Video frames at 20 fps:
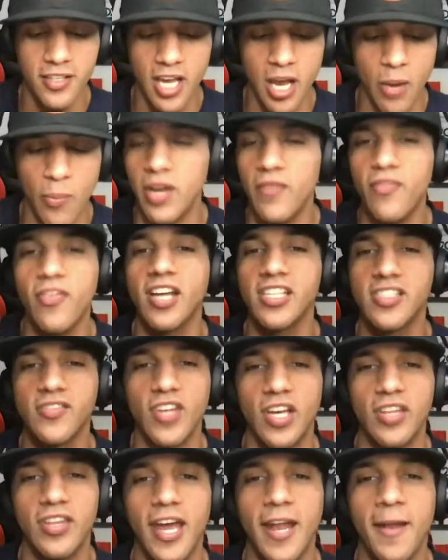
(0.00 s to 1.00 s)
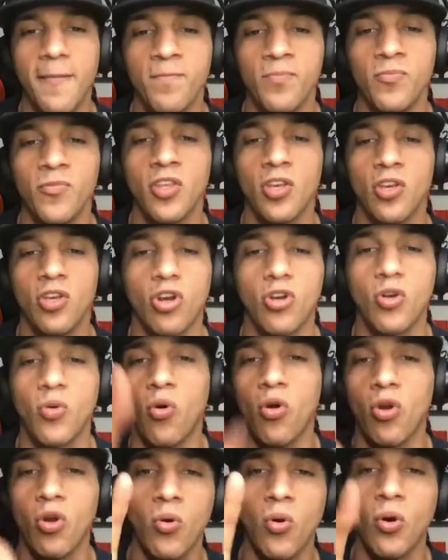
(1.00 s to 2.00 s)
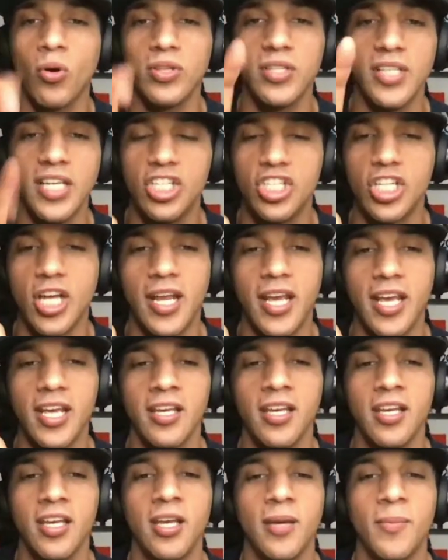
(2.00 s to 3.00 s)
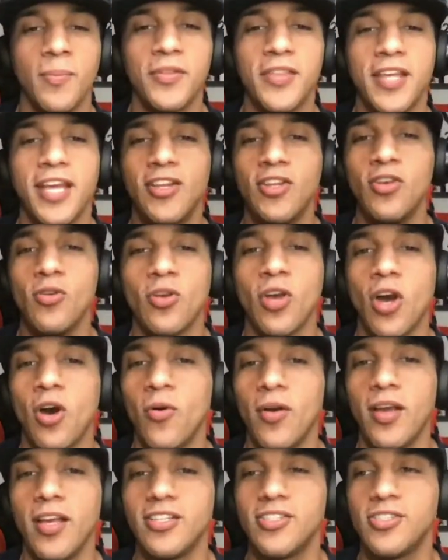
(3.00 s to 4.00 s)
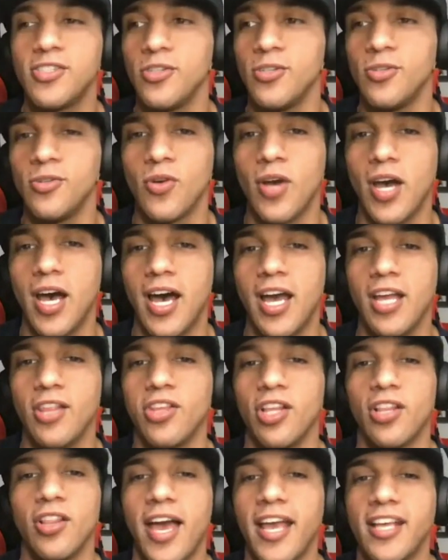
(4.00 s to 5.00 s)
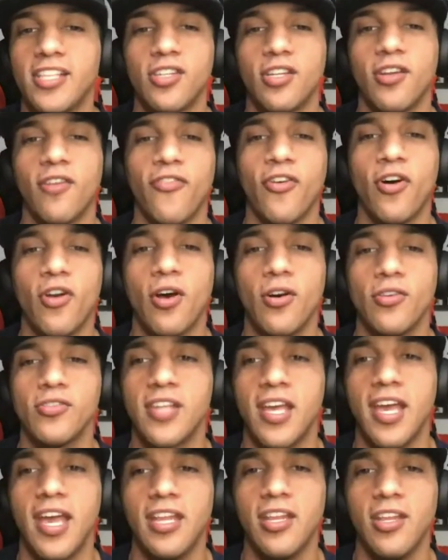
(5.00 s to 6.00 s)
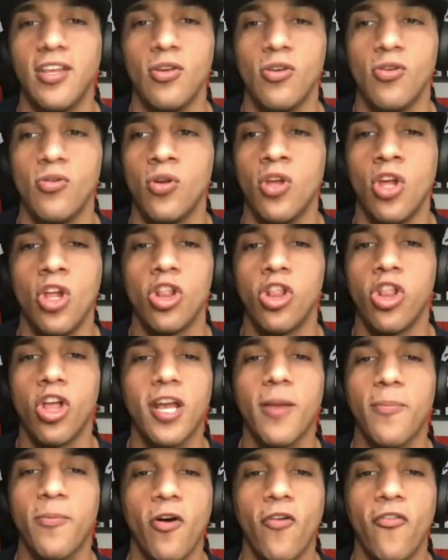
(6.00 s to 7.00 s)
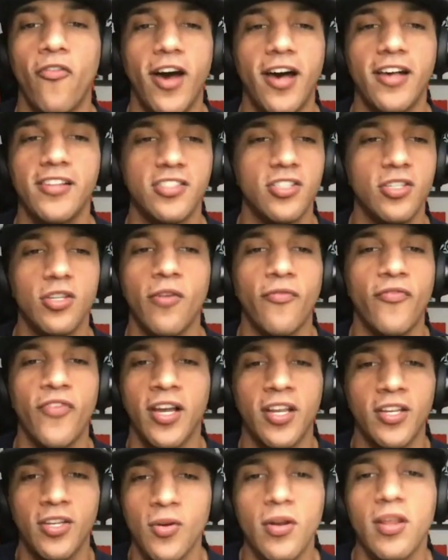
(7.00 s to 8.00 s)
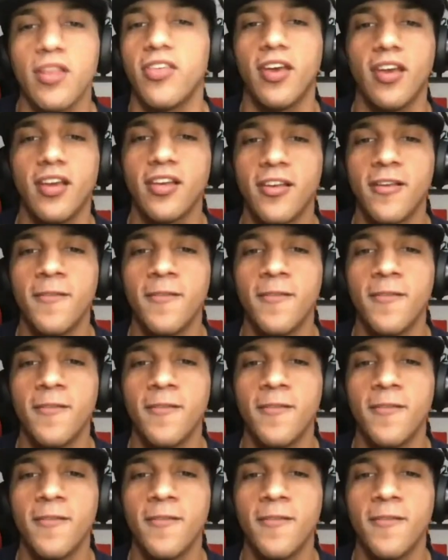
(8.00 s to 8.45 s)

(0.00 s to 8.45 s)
How many of you guys have done that? You're quote unquote lead genning, but then you go into the likes on your photos and you look at profiles and you don't fucking do anything.